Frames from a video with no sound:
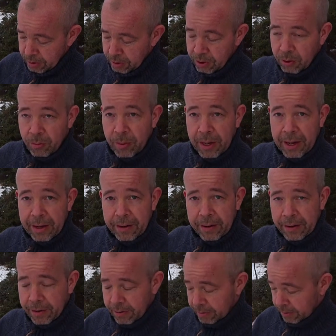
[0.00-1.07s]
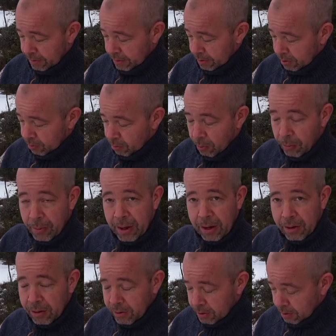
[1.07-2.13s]
your blade, your
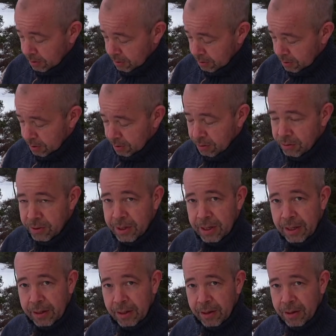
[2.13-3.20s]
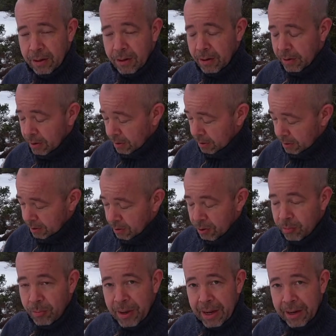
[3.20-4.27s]
propellers, to see that they are
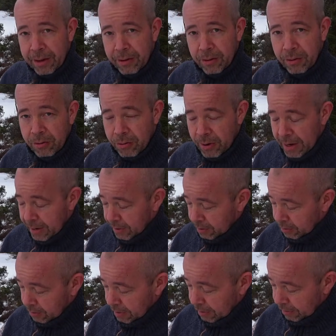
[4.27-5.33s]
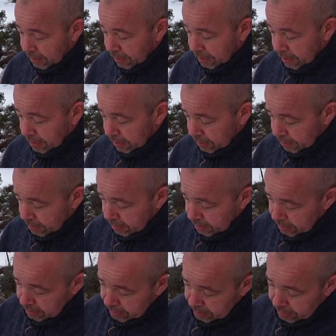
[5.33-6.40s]
not bent or cracked or anything like that,
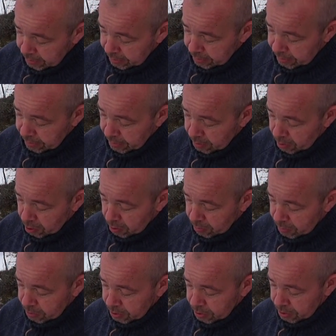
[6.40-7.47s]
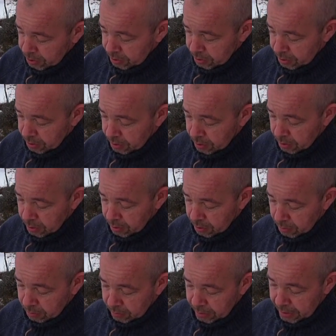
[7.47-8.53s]
and the arms
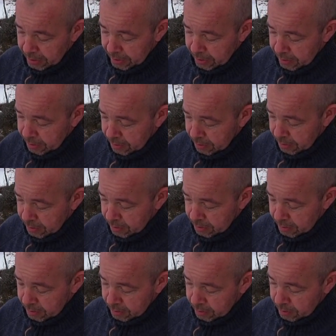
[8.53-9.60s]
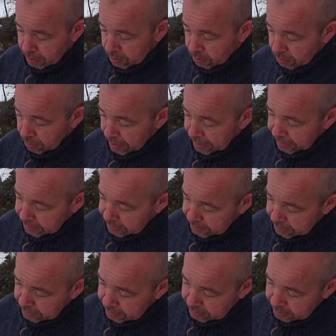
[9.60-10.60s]
are okay, no cracks,